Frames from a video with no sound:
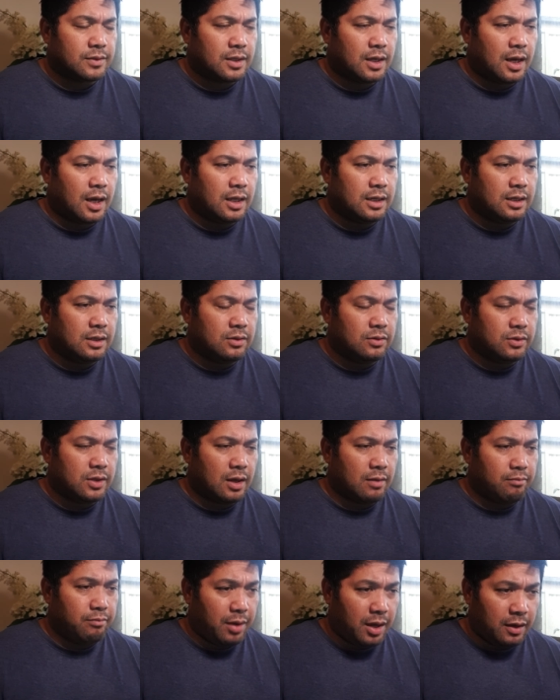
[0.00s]

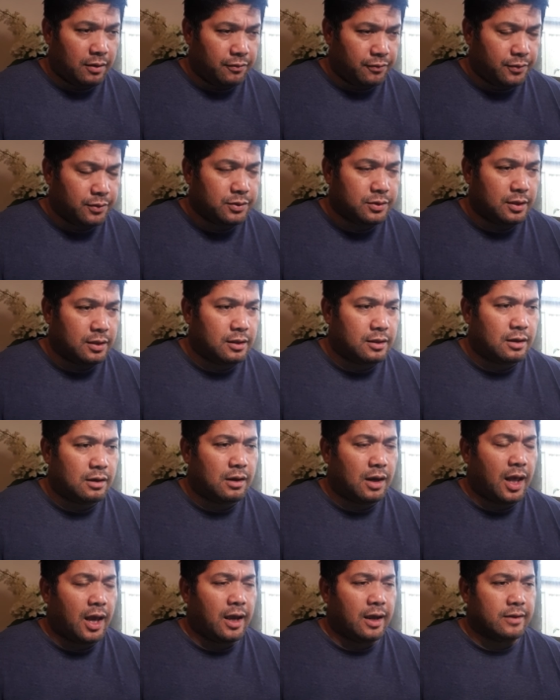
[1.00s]
hallelujah, bear fruit in their
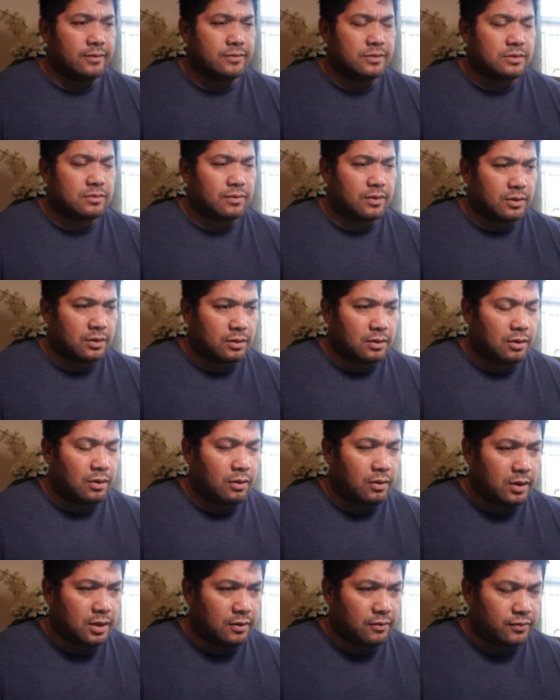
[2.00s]
lives for the
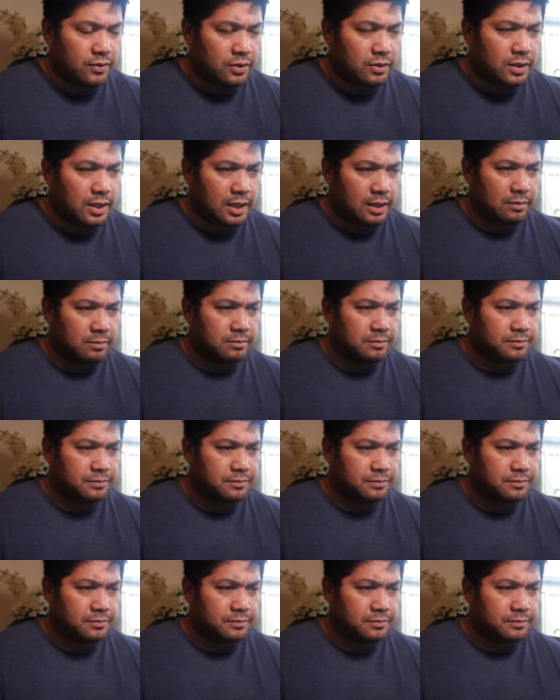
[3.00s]
glory of your name